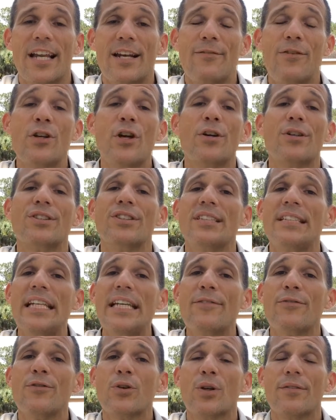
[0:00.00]
And if you go to
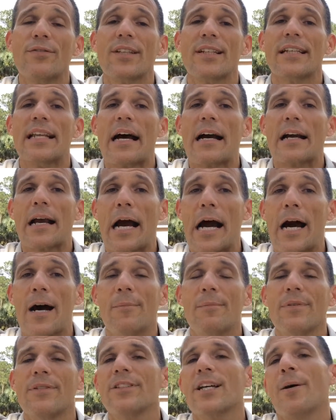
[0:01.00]

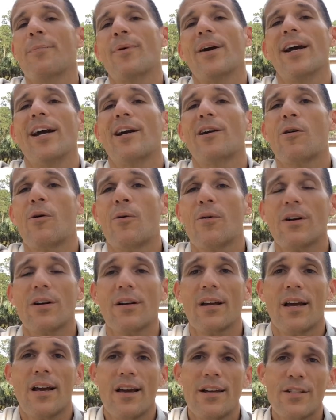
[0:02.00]
stevekrivda.com, top right-hand
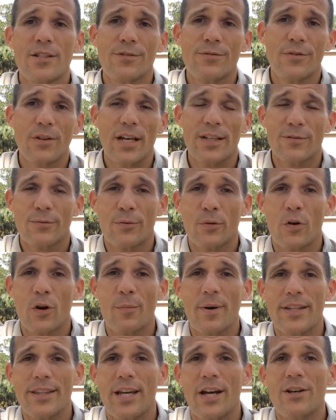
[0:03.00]
corner, just fill out the
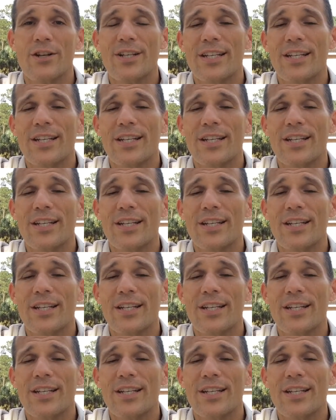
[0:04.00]
form right there.